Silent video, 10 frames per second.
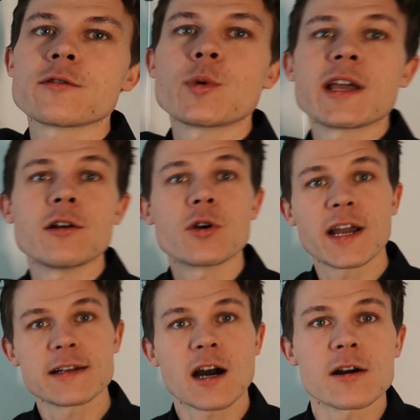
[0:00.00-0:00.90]
We can look
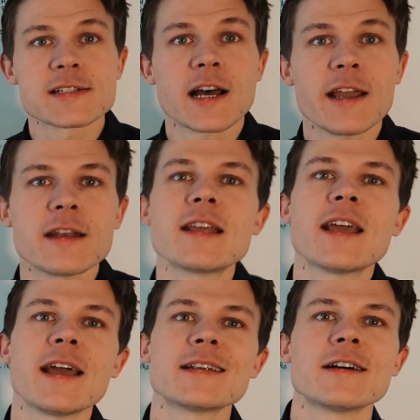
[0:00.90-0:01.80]
at the RSI
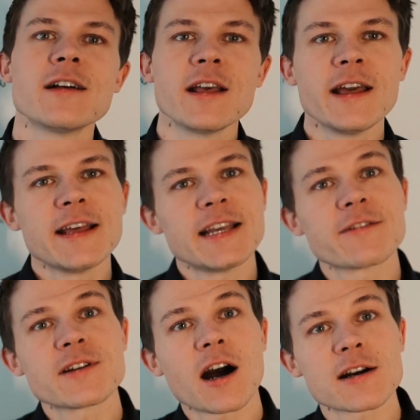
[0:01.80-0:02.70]
indicator.
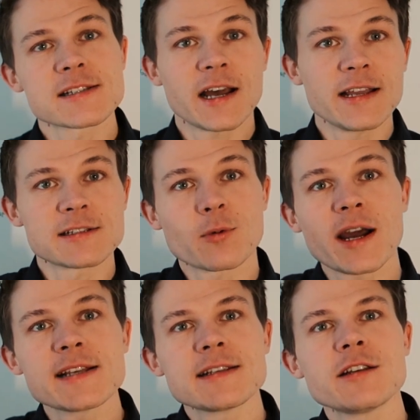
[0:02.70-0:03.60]
If the RSI is
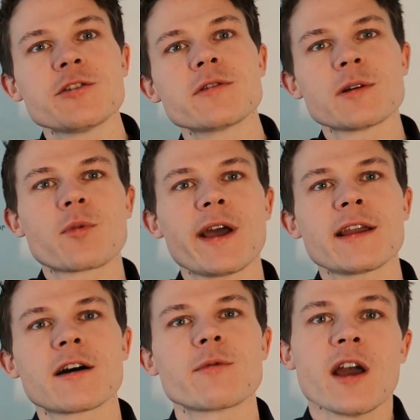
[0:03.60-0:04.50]
rising during a
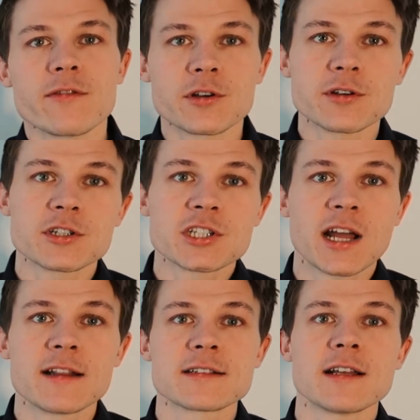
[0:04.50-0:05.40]
breakout, we have a good
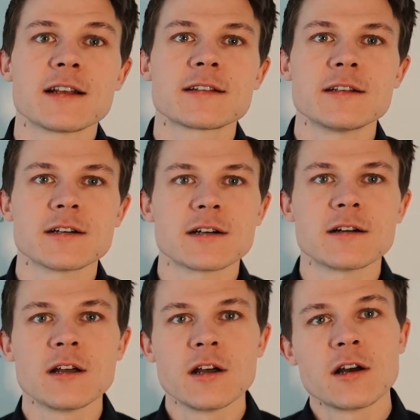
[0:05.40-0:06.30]
chance that
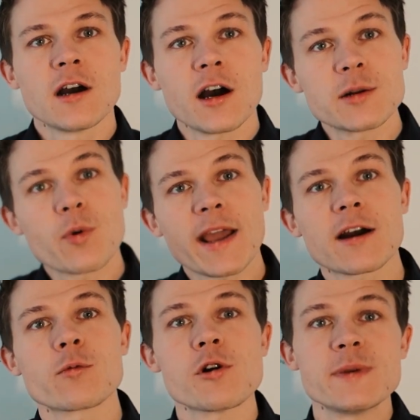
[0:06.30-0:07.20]
the
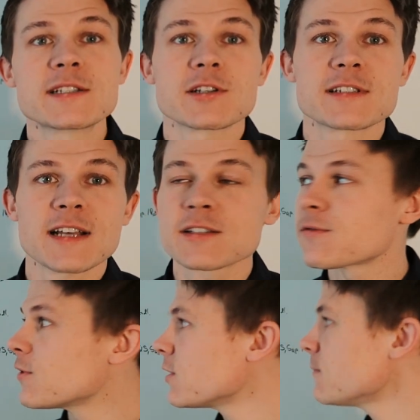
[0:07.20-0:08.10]
breakout will be
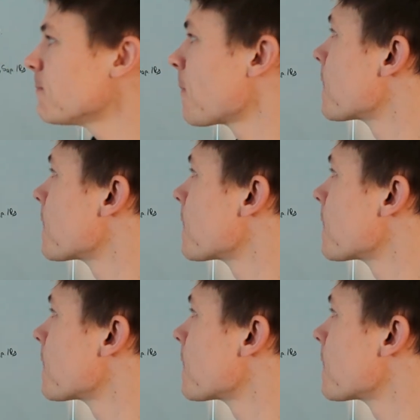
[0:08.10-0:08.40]
successful.